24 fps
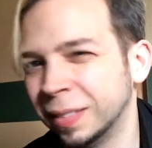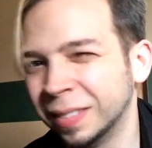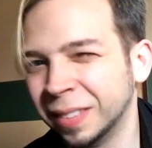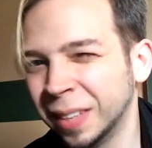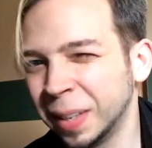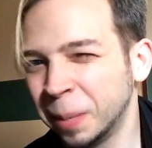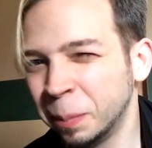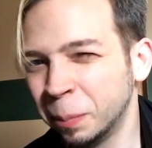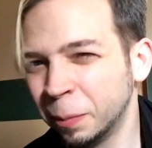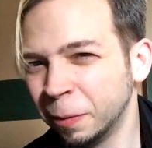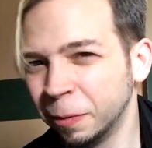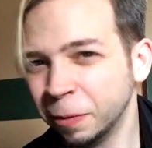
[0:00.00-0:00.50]

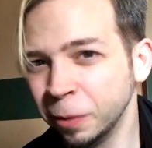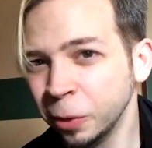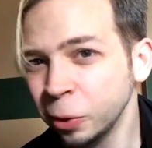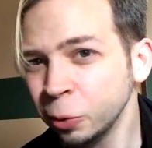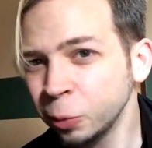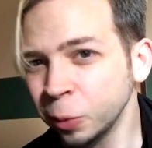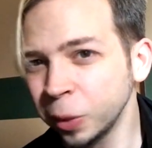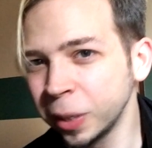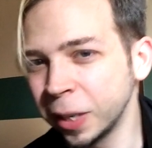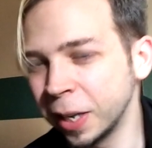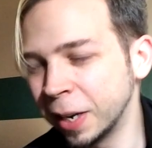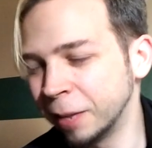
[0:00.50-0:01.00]
like,
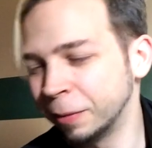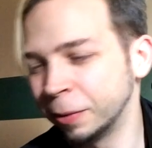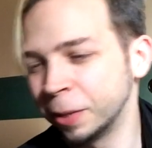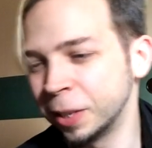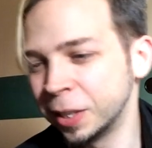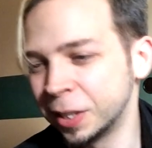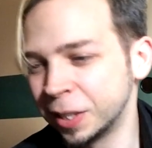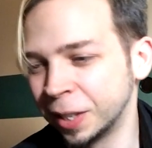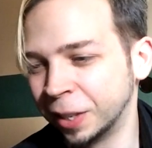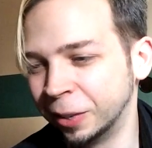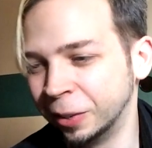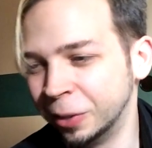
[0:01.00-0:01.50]
virtually
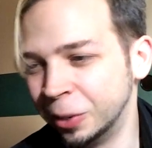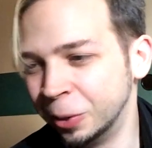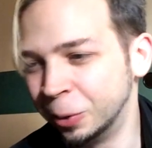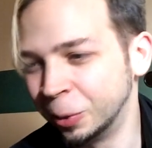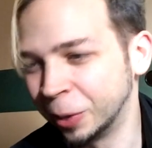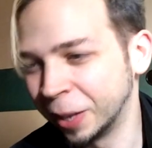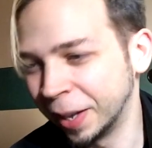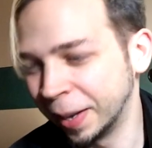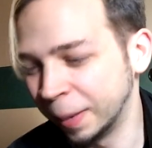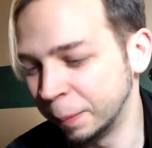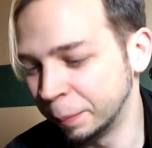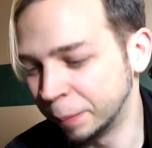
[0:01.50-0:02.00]
every Silent
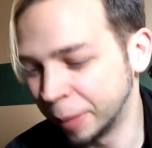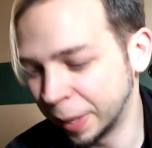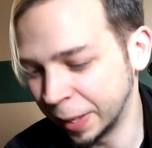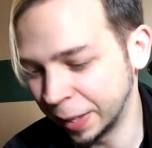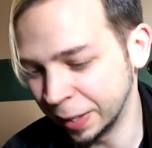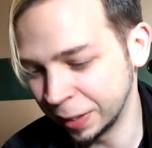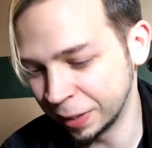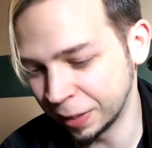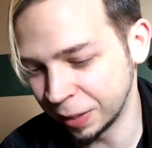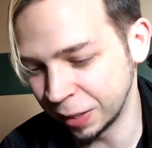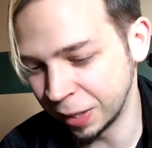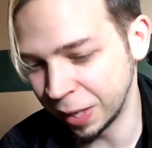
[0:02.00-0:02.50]
Hill game
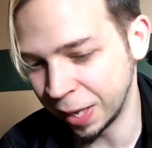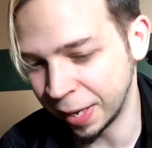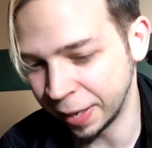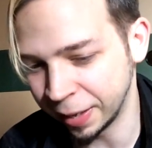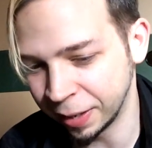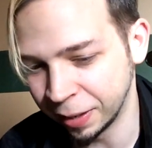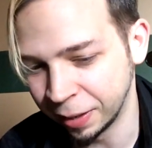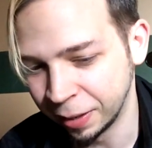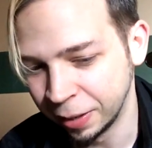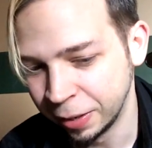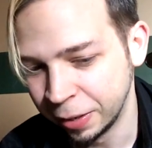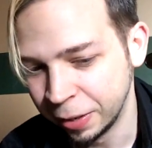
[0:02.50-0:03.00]
past,
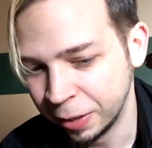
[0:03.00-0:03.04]
like,